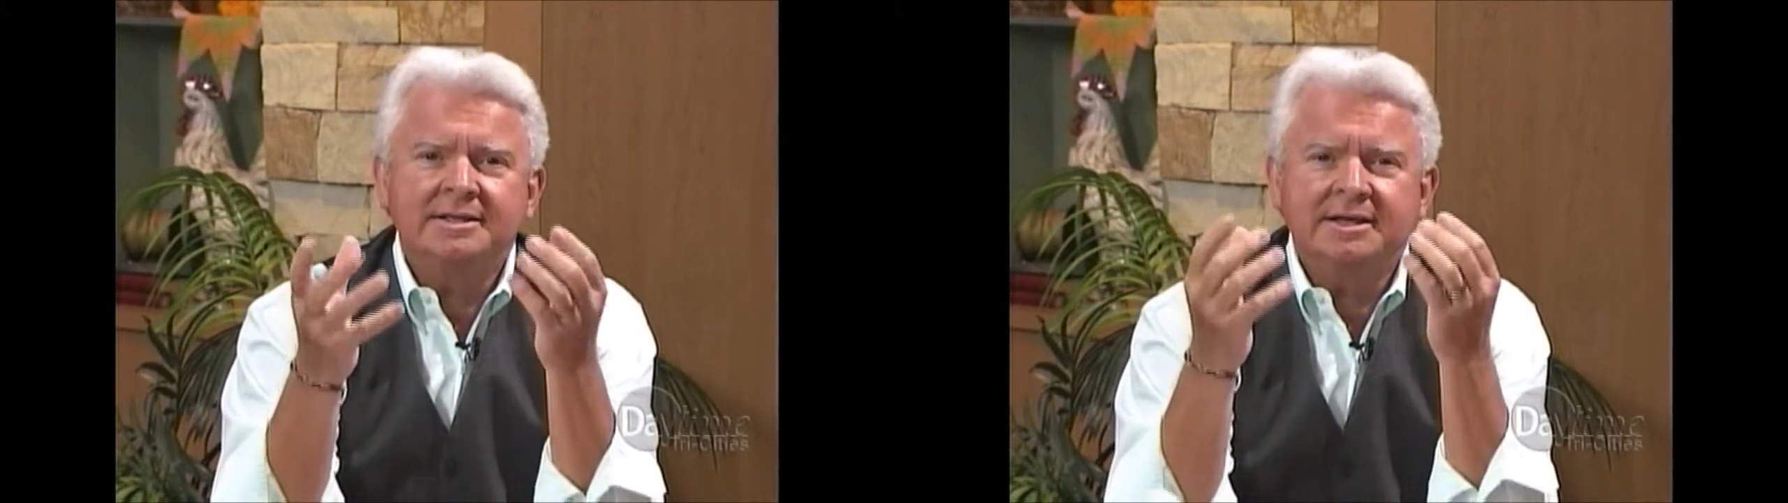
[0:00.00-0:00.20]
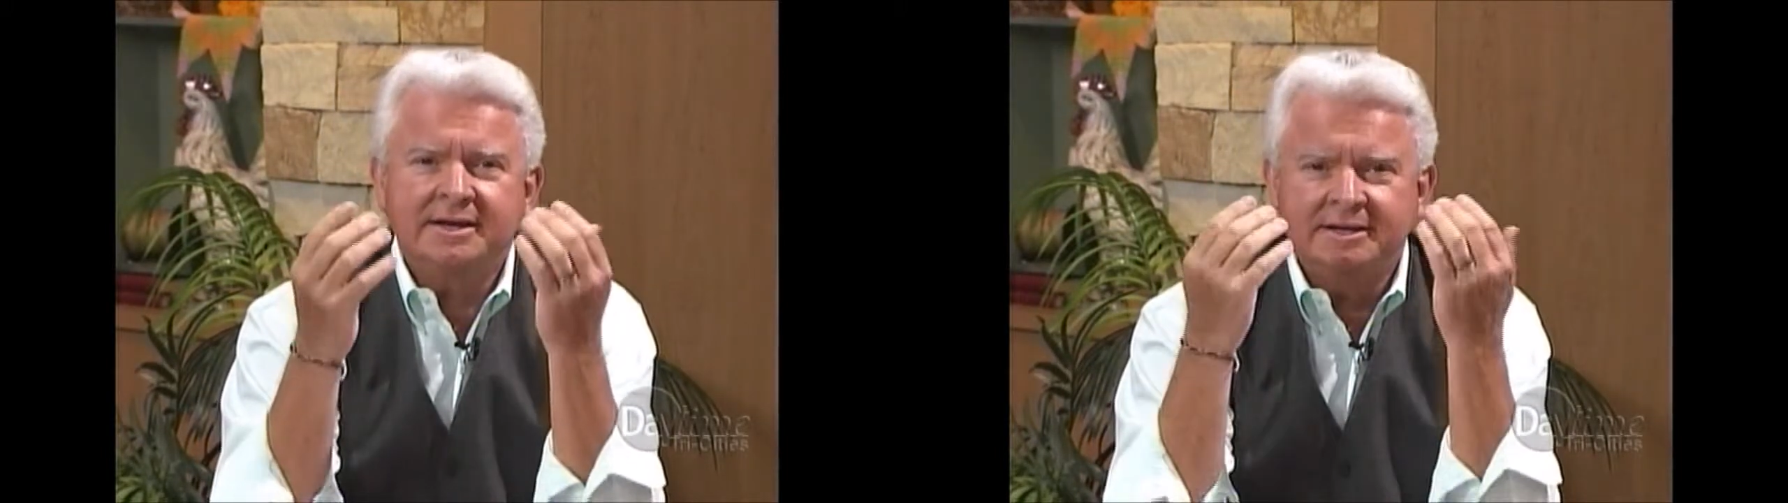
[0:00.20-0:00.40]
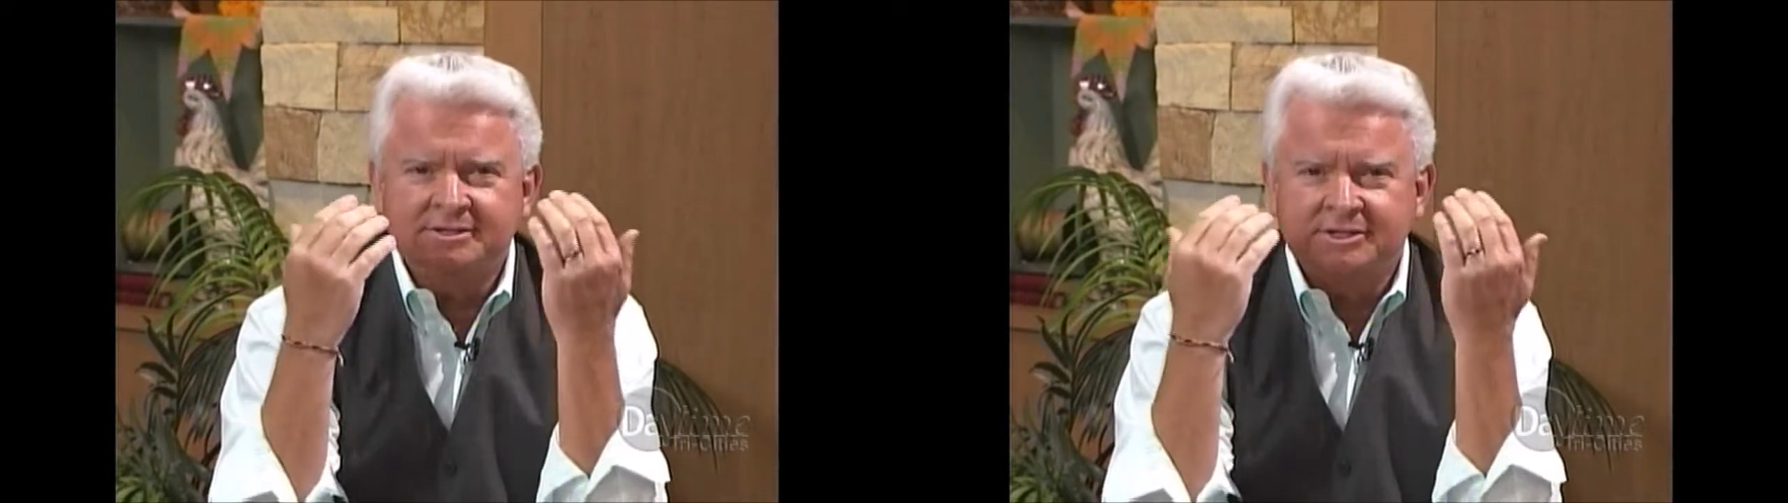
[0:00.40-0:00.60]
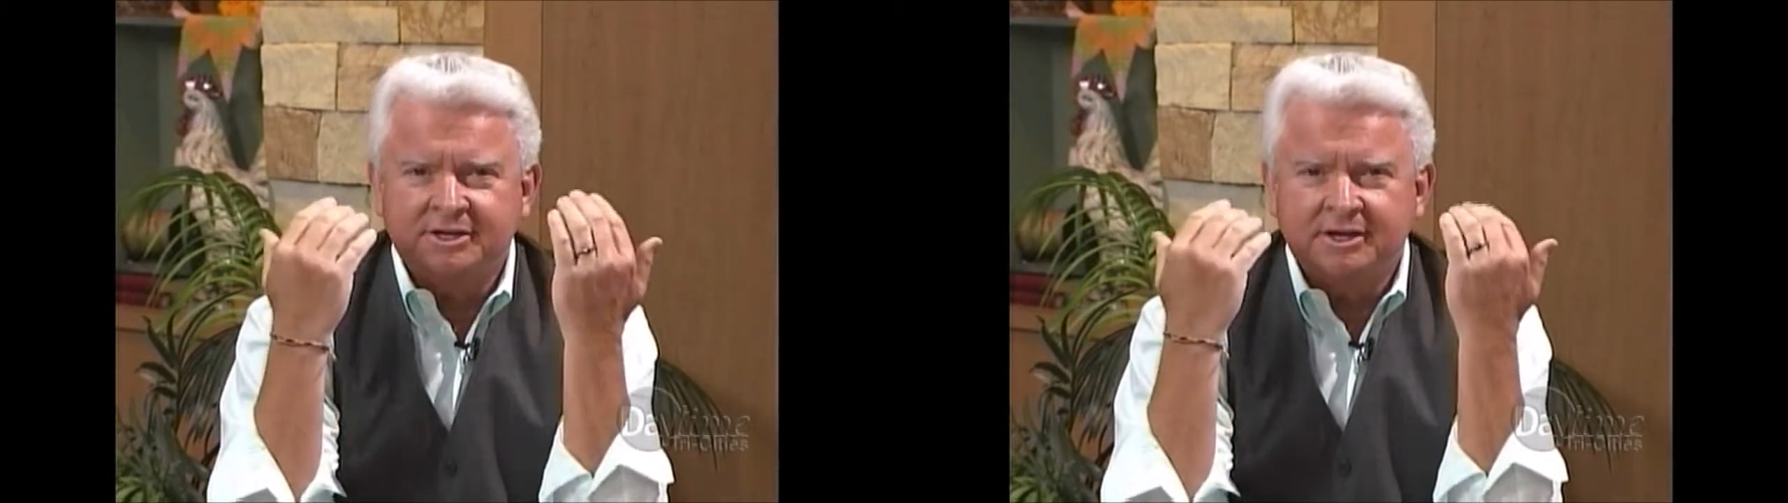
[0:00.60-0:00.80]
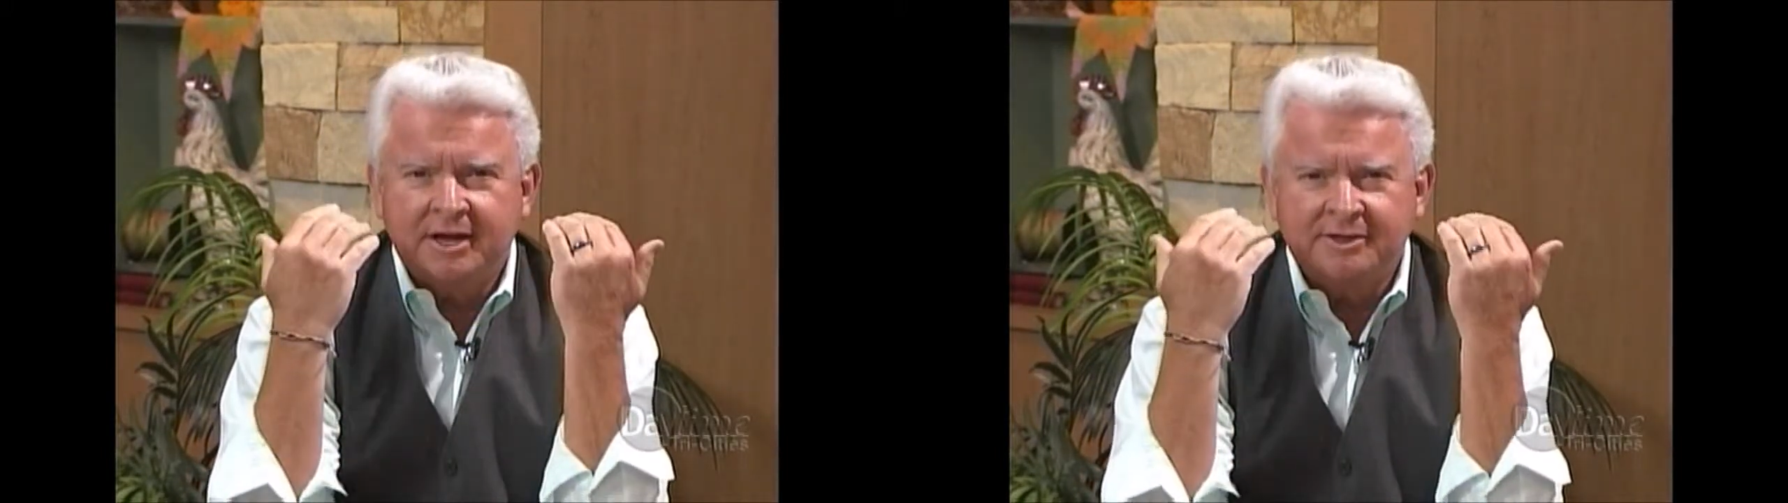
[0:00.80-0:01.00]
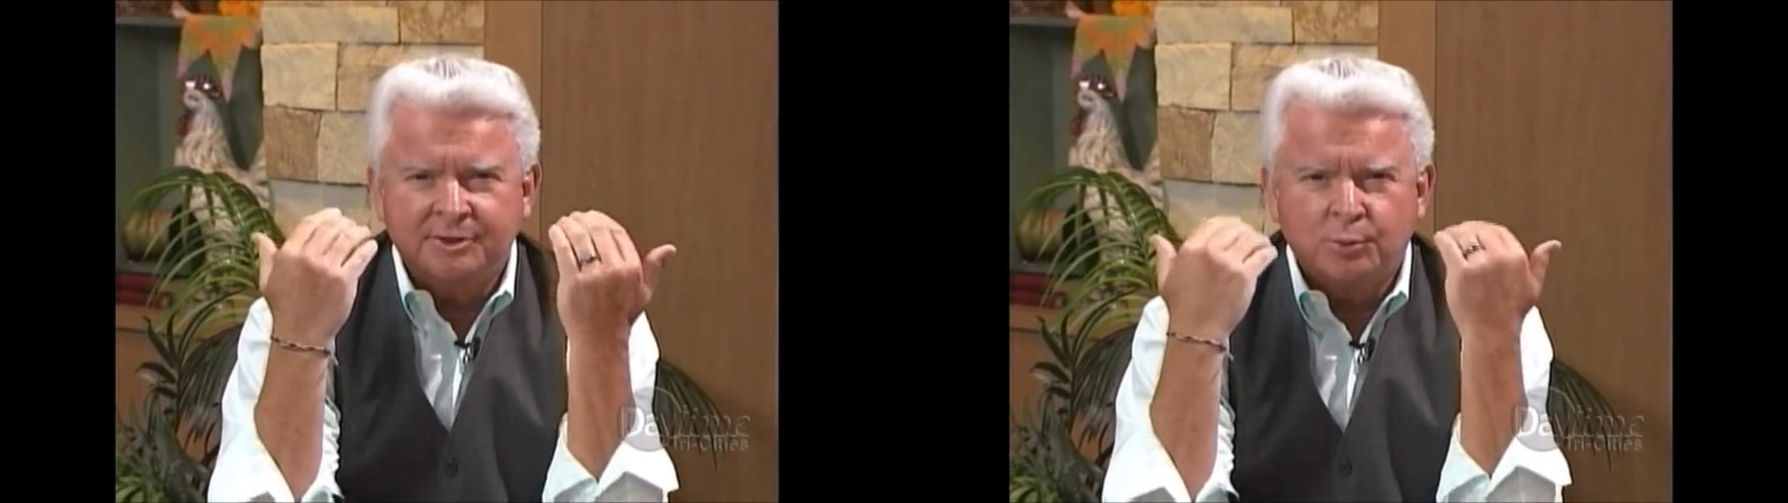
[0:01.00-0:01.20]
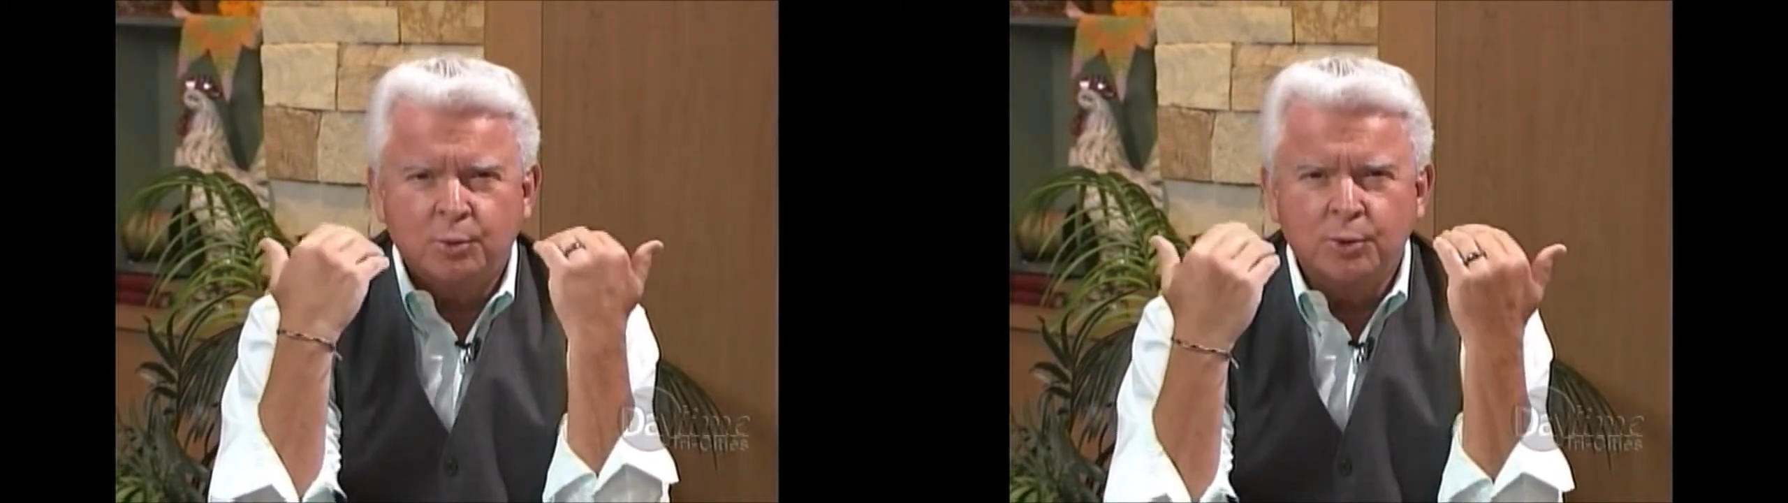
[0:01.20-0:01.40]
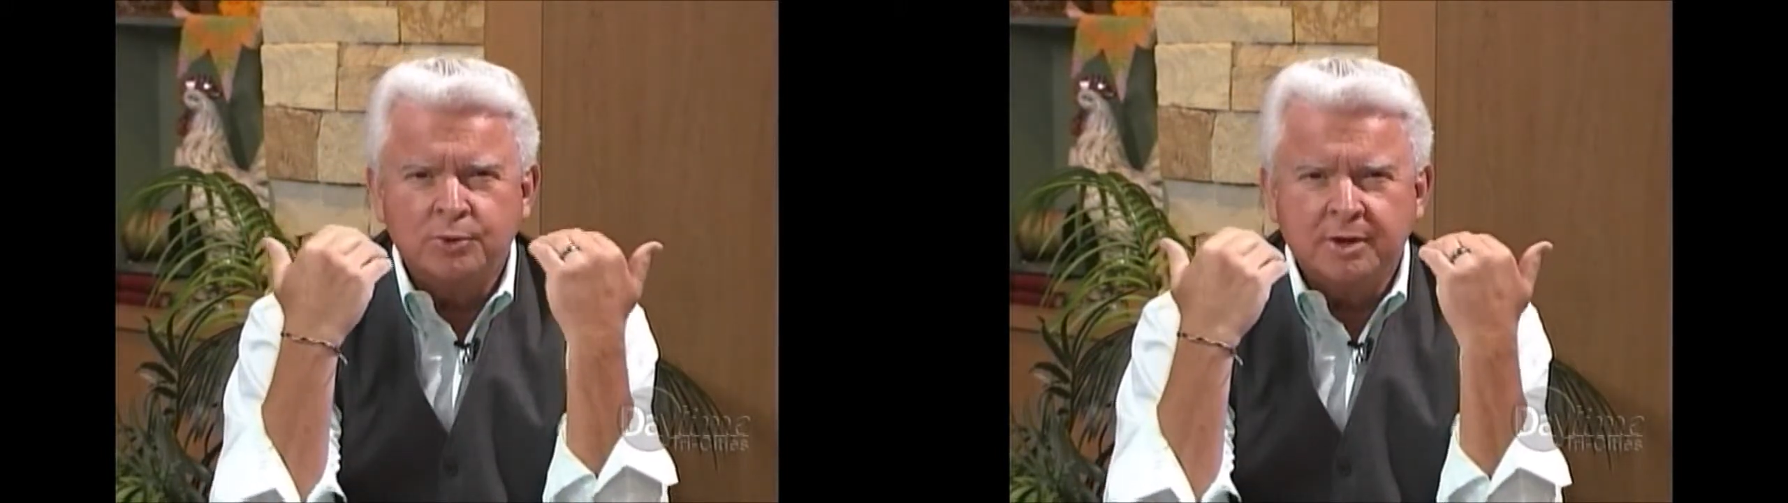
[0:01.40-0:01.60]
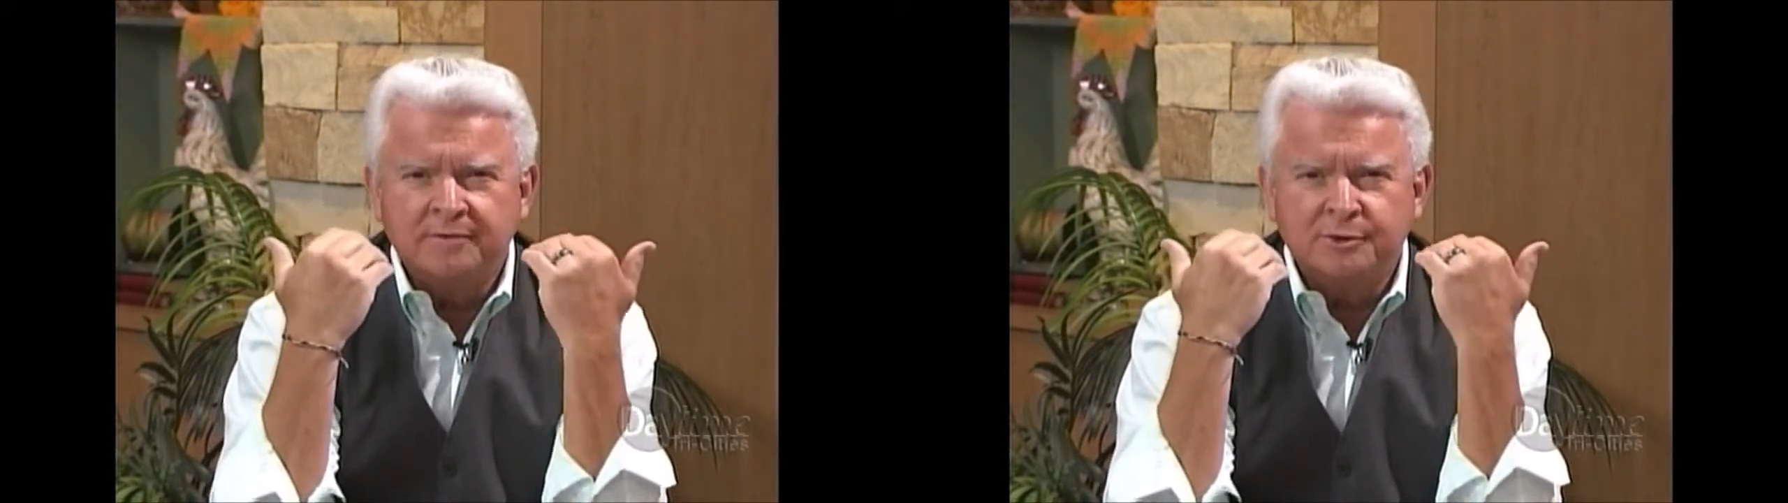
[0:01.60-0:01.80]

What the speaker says: that is at the root of